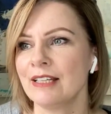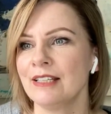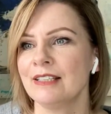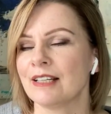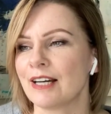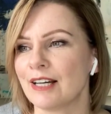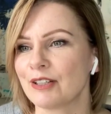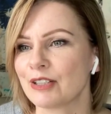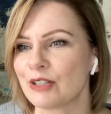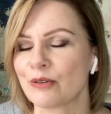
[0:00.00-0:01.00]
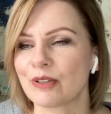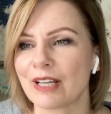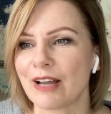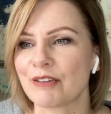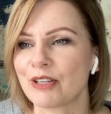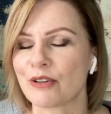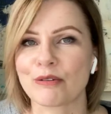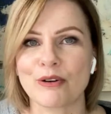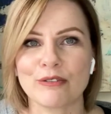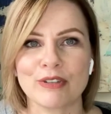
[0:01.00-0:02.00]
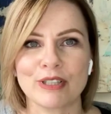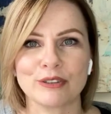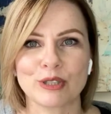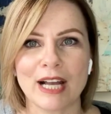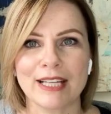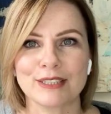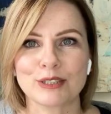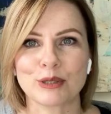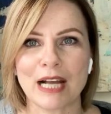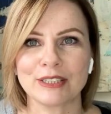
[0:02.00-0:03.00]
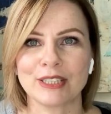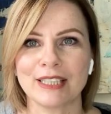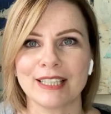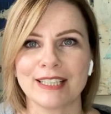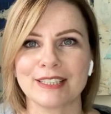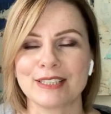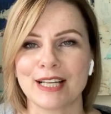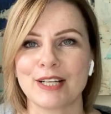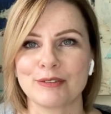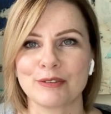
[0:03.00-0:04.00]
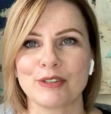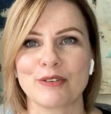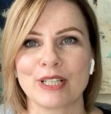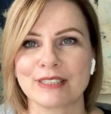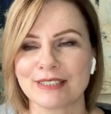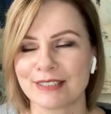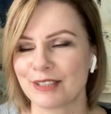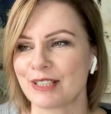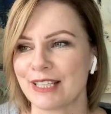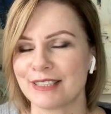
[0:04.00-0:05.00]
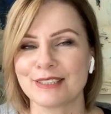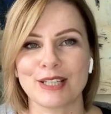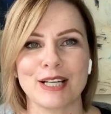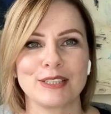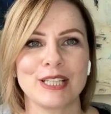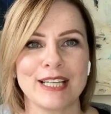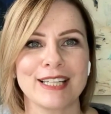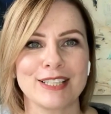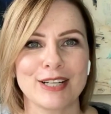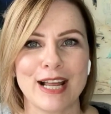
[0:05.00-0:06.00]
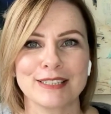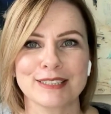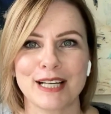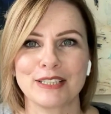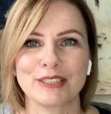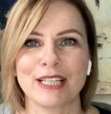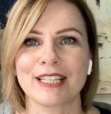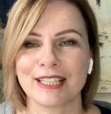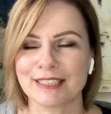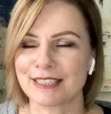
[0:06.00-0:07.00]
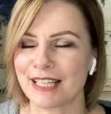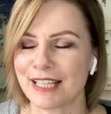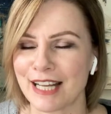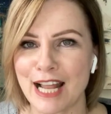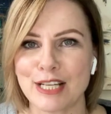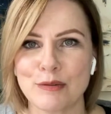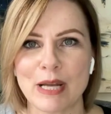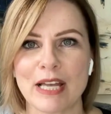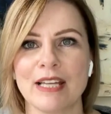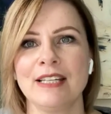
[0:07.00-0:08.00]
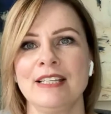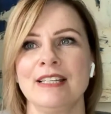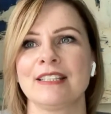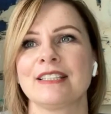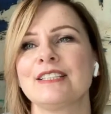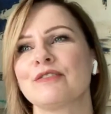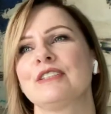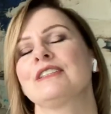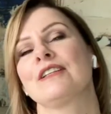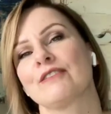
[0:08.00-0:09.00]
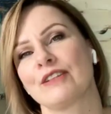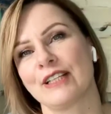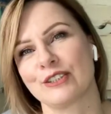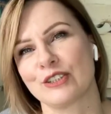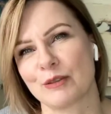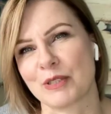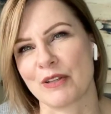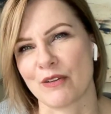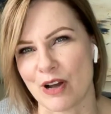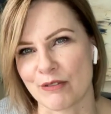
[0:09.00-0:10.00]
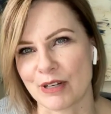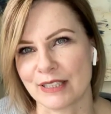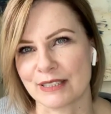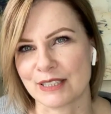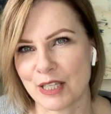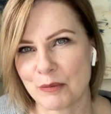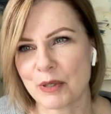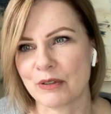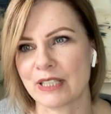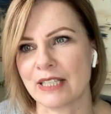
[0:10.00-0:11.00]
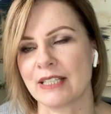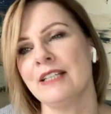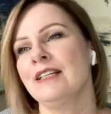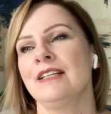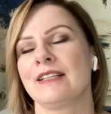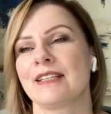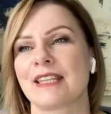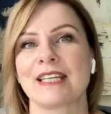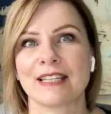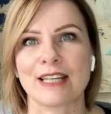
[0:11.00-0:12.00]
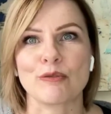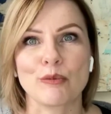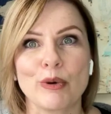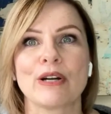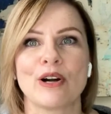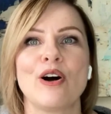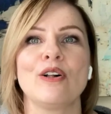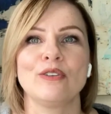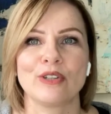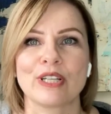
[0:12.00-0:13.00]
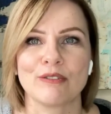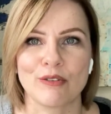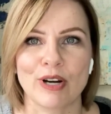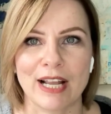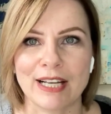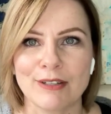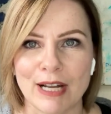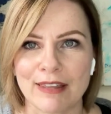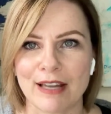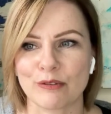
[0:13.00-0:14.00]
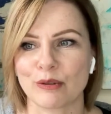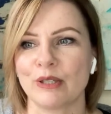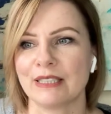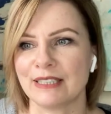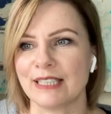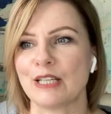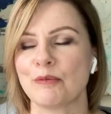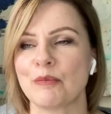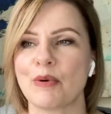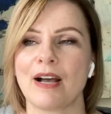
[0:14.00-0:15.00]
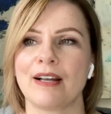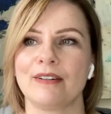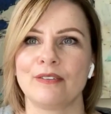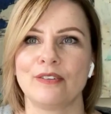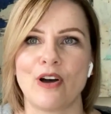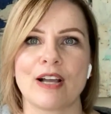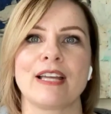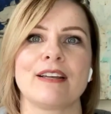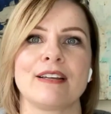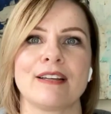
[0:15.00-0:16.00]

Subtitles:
Having your throat feel dry and scratchy and your voice, your knees kind of shaking, your hands kind of shaking, and say it anyway. The difference in the relationships in the long run is typically the thing that we're all looking for anyway, that really deep longing,